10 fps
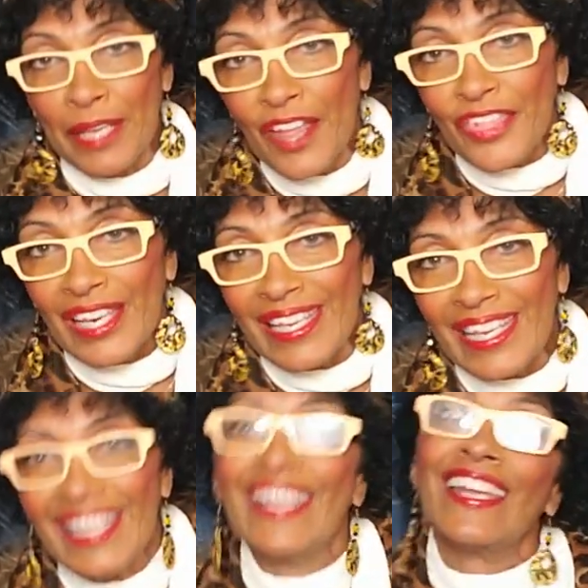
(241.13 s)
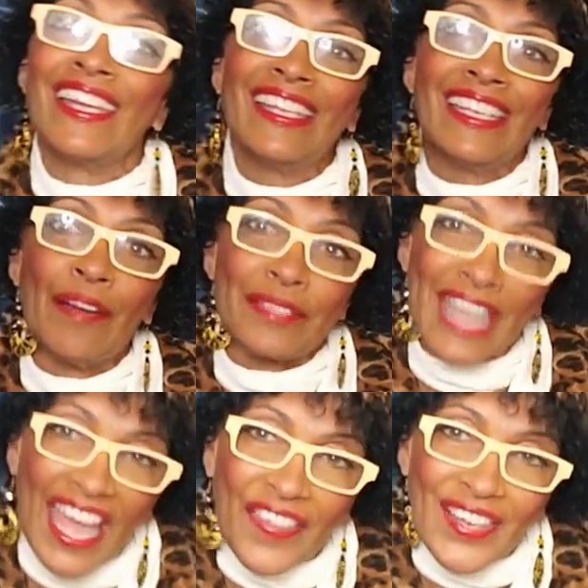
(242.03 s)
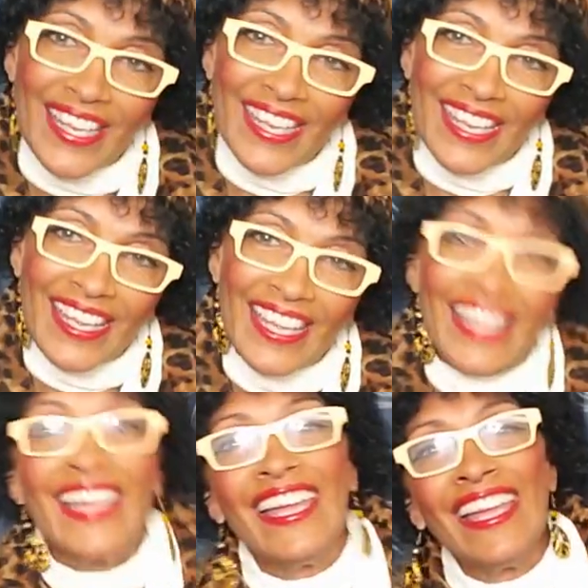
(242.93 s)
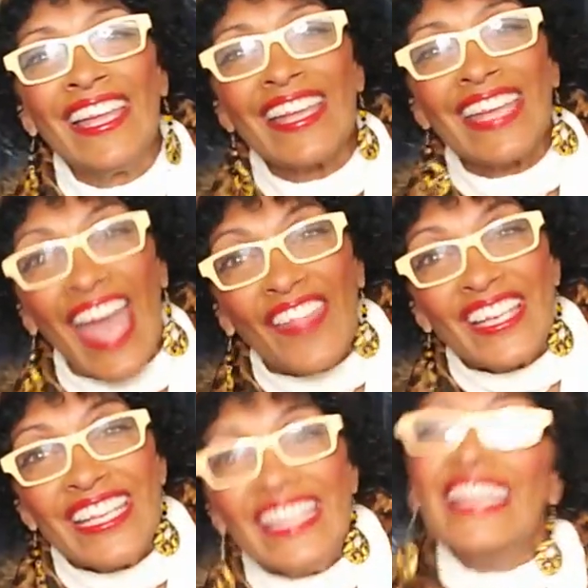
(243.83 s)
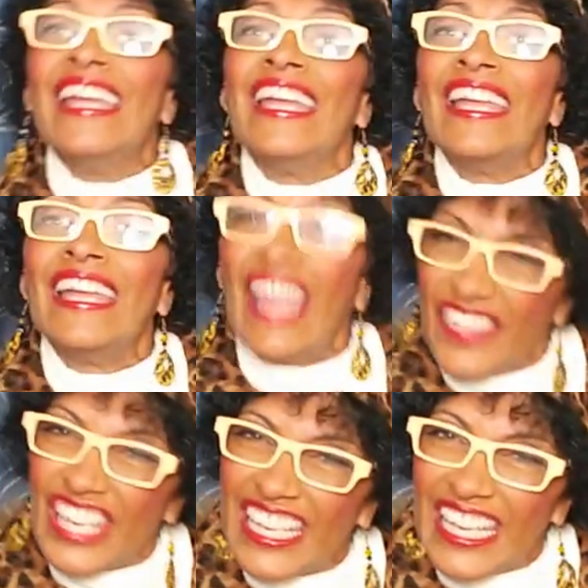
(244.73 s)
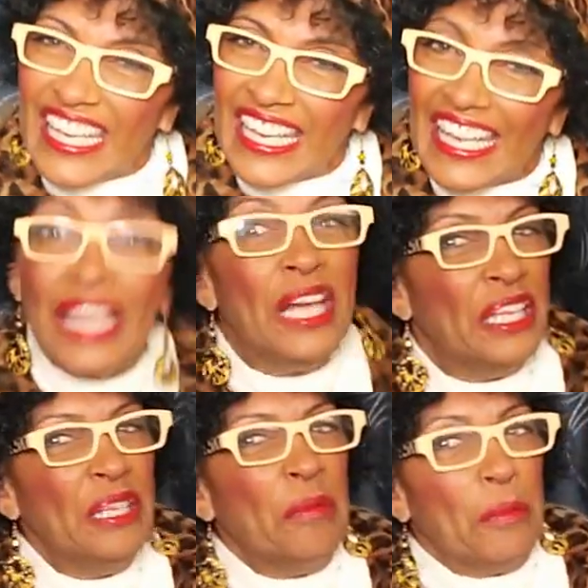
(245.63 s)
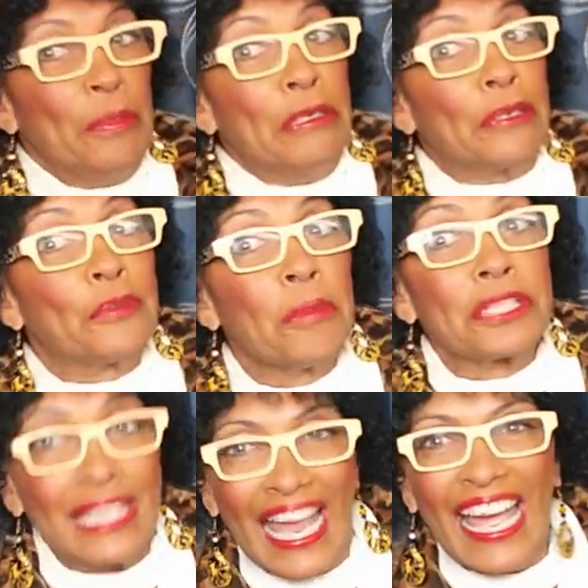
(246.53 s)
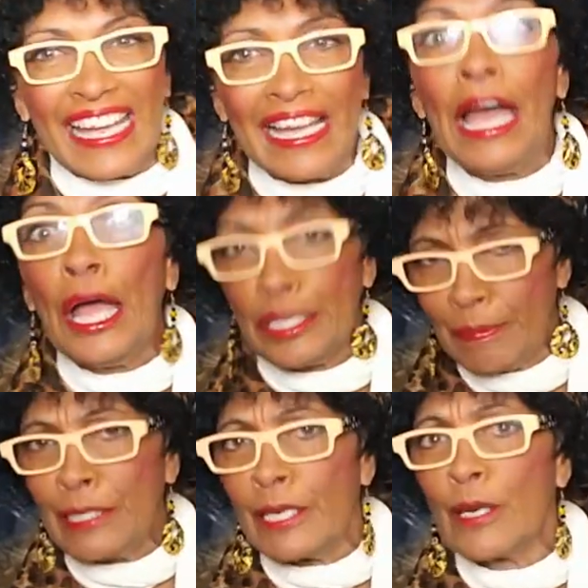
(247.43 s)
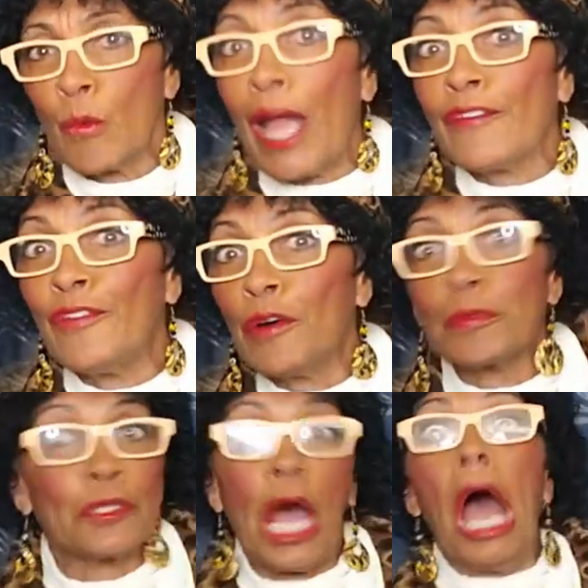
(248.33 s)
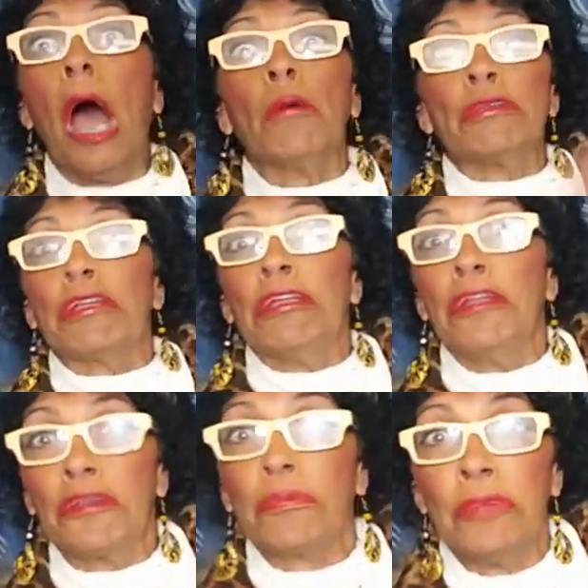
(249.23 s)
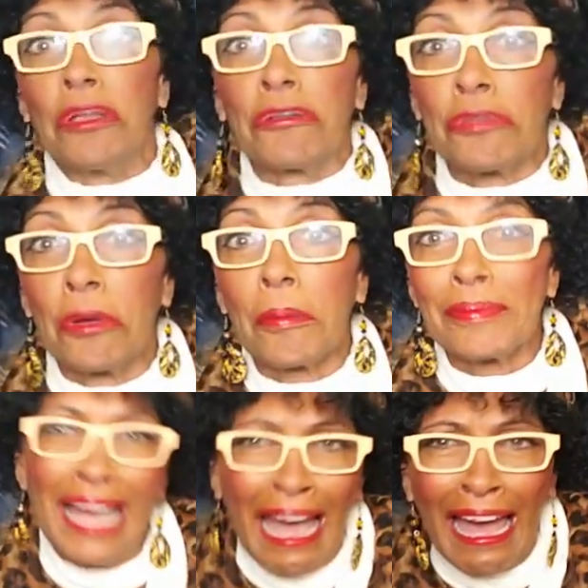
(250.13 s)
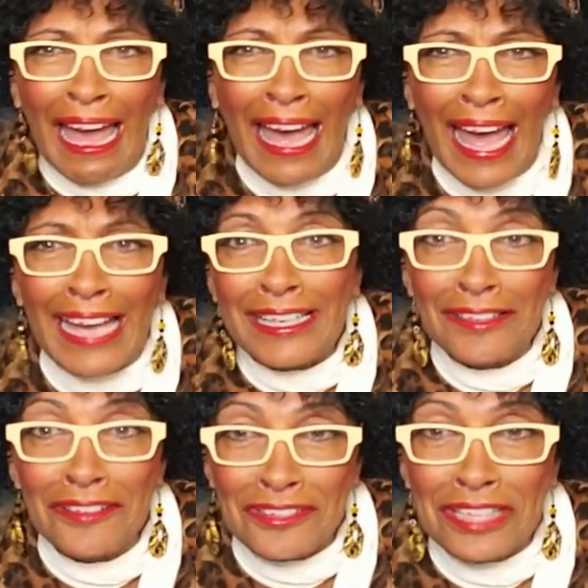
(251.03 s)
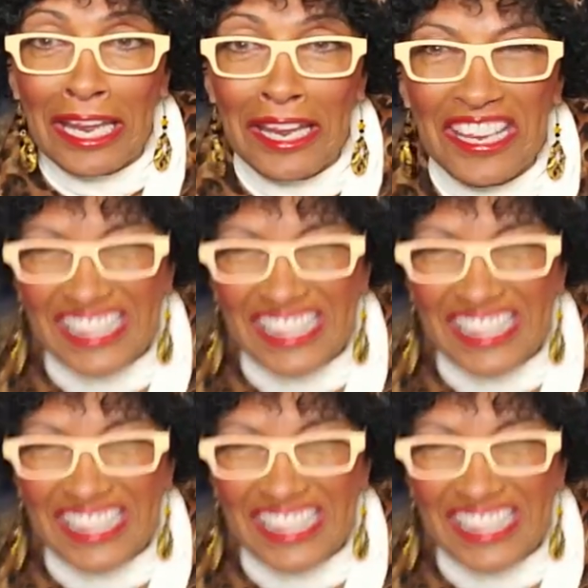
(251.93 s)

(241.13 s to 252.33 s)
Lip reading: Etheleen. That was Kathleen. Kathleen, Etheleen. But we look so much alike. Especially the white folks who's always getting us mixed up. I can understand.